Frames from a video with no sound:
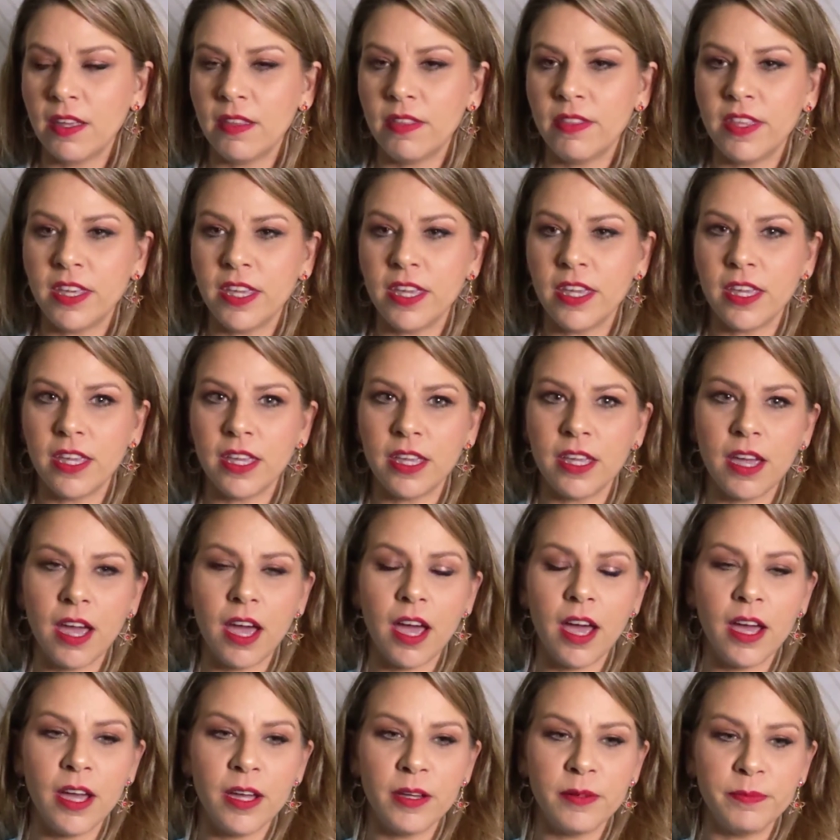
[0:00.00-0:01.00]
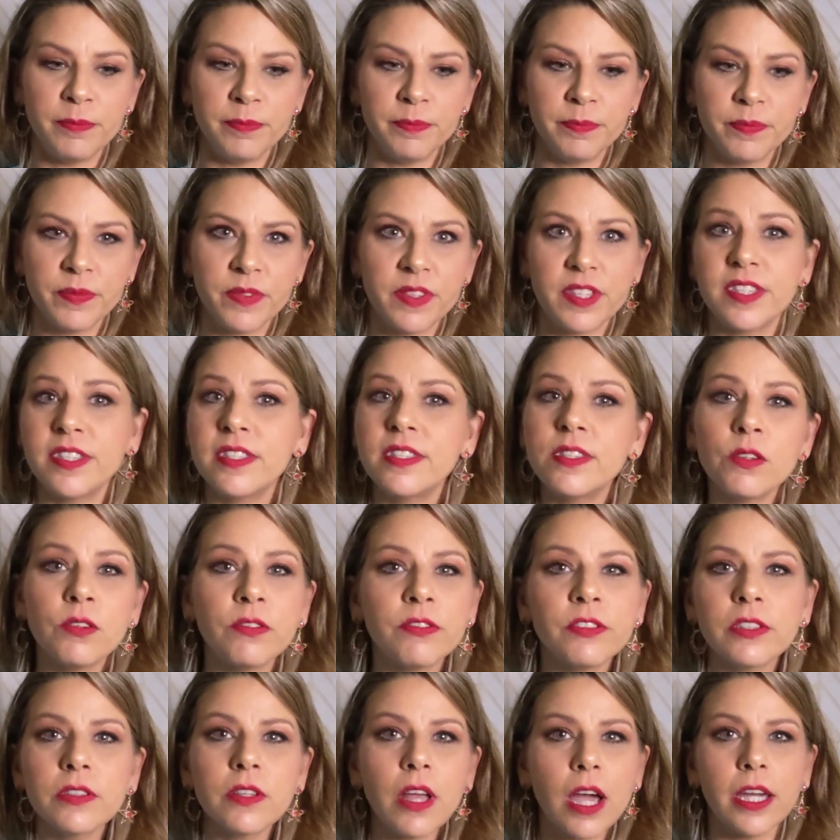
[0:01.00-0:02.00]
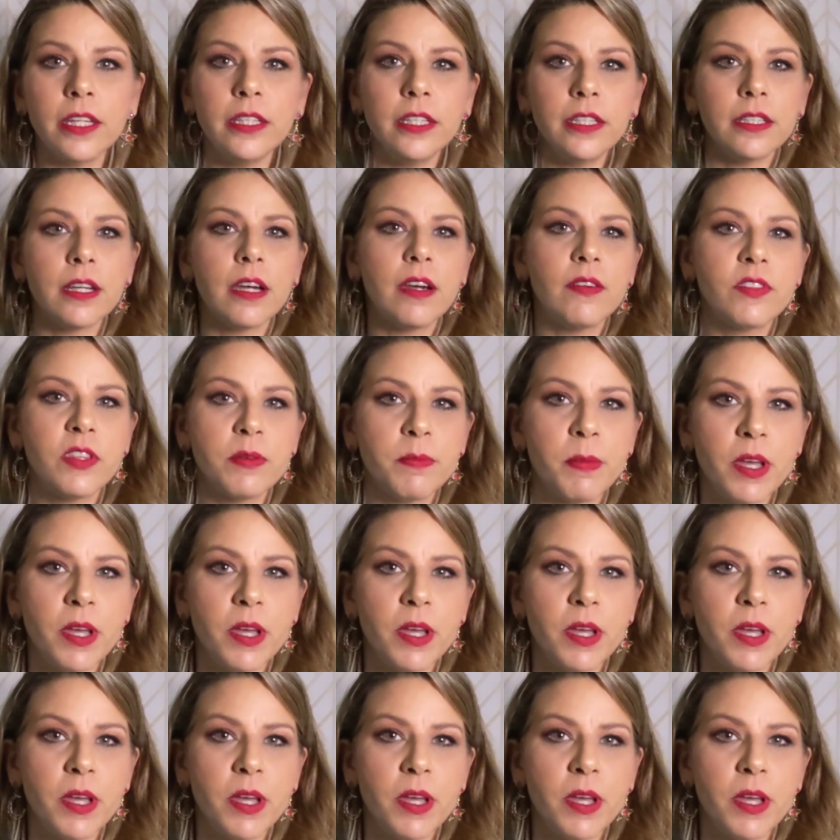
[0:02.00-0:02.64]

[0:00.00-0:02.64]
the silver lining of the